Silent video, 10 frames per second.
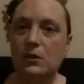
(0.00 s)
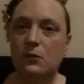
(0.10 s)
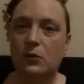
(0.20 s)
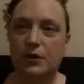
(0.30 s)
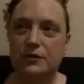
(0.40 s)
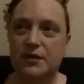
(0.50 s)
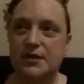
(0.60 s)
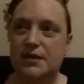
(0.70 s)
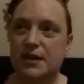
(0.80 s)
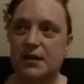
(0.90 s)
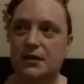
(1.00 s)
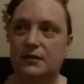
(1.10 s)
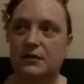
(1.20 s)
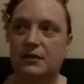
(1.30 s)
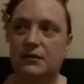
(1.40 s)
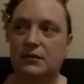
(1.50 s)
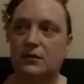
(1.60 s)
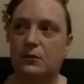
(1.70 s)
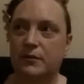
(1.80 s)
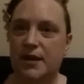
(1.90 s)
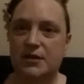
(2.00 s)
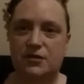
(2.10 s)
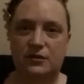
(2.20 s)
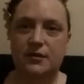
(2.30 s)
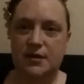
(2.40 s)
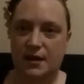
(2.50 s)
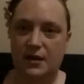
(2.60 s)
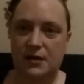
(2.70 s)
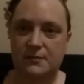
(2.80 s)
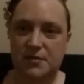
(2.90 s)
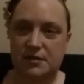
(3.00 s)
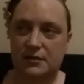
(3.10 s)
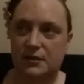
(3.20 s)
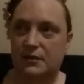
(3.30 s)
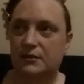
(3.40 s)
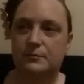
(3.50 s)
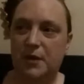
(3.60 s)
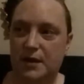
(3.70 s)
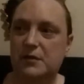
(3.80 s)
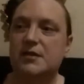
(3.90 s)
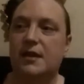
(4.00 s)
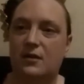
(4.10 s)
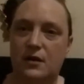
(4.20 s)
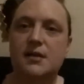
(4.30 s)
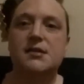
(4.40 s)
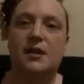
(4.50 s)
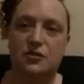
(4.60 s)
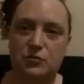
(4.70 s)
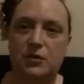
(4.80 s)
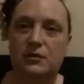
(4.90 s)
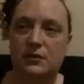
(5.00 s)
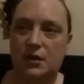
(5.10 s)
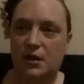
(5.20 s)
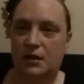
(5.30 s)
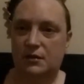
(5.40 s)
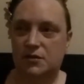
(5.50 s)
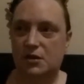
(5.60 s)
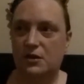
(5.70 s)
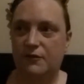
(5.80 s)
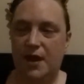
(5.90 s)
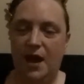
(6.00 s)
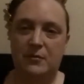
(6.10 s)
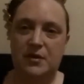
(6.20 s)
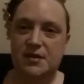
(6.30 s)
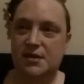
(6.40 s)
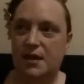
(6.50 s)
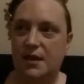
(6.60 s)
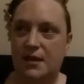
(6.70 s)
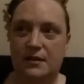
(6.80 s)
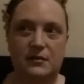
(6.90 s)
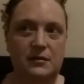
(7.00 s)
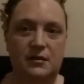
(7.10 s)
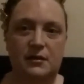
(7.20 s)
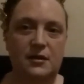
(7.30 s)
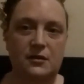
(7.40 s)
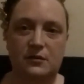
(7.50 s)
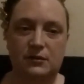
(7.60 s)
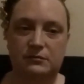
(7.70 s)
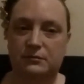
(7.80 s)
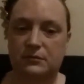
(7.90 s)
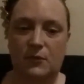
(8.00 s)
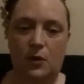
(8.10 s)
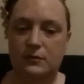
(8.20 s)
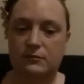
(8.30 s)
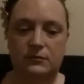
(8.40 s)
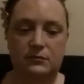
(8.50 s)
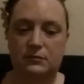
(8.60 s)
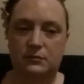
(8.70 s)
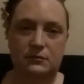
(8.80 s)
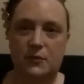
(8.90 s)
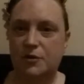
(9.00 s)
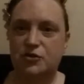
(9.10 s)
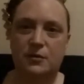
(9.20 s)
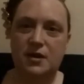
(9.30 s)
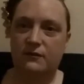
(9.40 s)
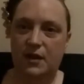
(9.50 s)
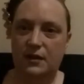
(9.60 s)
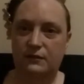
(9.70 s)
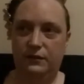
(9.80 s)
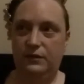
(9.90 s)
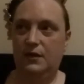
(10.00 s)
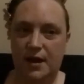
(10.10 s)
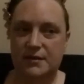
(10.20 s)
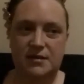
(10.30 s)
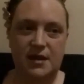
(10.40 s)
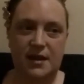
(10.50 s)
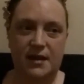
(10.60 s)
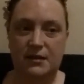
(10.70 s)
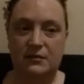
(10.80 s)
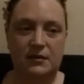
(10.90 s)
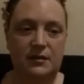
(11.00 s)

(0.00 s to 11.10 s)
Or you can see it only at certain times, but it's like on a schedule. So if it happens, say, on March 25th, but at, say,